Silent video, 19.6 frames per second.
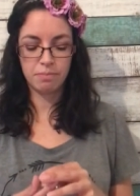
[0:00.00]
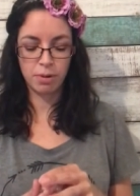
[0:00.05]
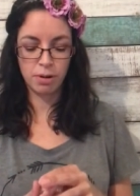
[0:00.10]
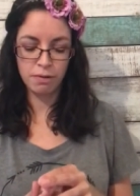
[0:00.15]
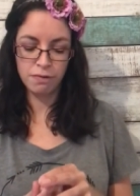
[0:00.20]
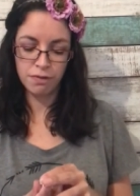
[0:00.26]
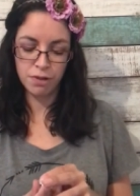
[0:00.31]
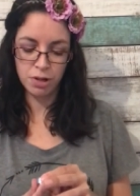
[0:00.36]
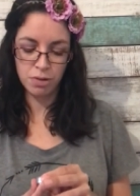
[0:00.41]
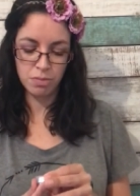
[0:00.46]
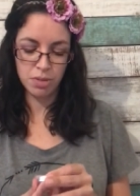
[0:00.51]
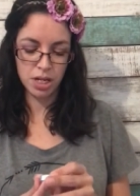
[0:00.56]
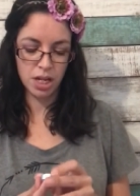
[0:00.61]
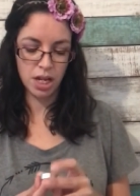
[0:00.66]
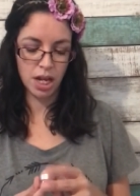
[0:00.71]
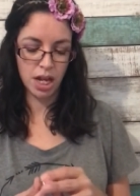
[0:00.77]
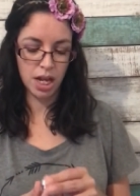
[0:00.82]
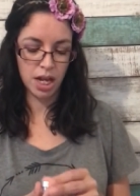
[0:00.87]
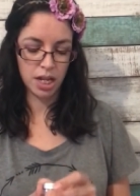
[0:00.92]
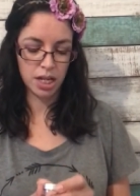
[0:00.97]

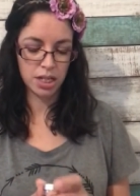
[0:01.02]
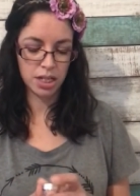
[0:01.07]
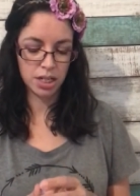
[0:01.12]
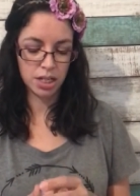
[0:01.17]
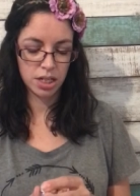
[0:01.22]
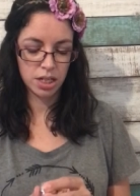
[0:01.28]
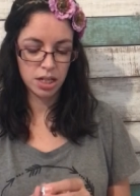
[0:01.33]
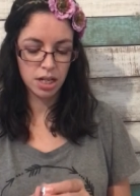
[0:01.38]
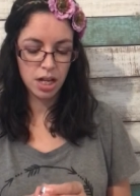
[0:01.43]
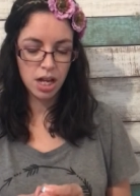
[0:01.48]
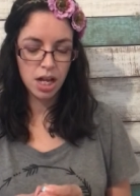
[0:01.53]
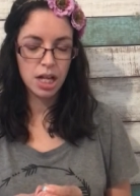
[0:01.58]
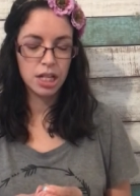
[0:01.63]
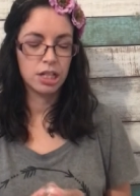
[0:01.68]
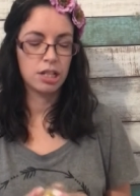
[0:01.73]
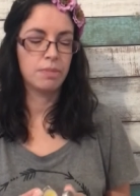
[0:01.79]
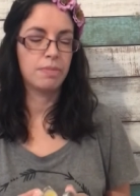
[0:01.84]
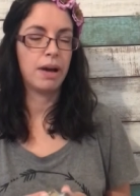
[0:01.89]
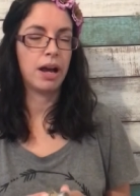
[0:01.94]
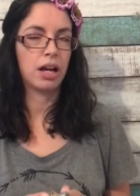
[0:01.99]
perfumey and
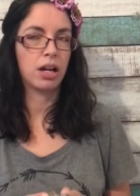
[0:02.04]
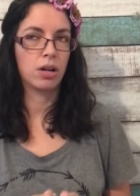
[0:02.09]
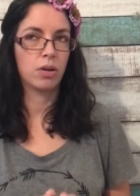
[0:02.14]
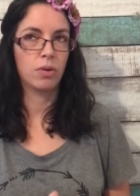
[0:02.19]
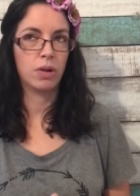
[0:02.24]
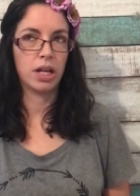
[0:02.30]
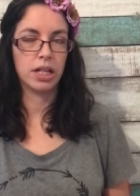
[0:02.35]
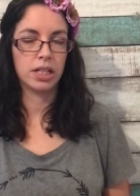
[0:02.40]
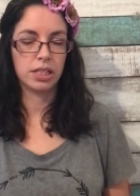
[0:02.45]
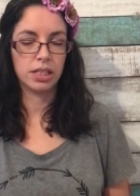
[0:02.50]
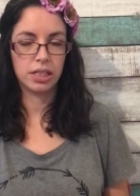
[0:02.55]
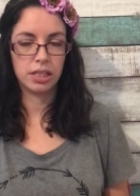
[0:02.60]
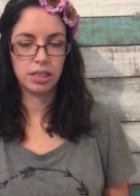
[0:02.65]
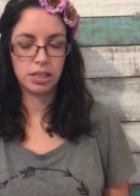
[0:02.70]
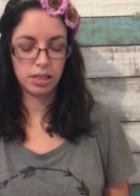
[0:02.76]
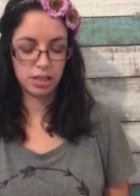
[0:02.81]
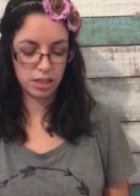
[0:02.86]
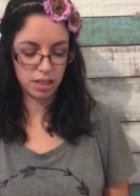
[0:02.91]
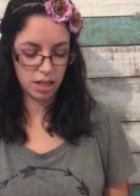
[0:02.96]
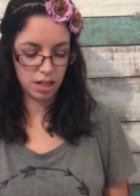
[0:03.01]

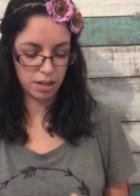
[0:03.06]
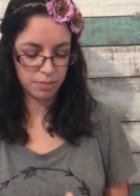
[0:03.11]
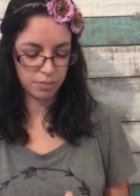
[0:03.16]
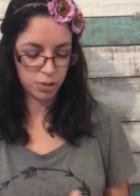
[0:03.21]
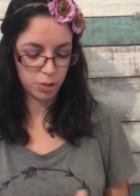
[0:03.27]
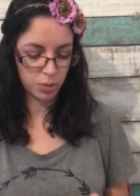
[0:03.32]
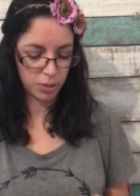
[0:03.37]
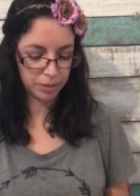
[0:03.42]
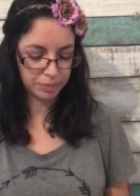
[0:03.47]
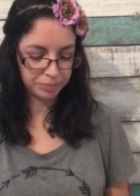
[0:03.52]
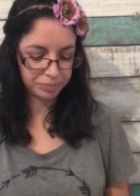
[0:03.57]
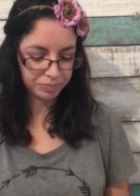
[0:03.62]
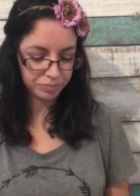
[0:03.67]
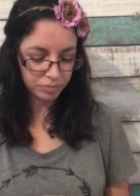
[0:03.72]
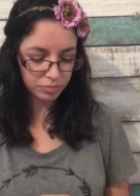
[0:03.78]
tobacco-ness to it.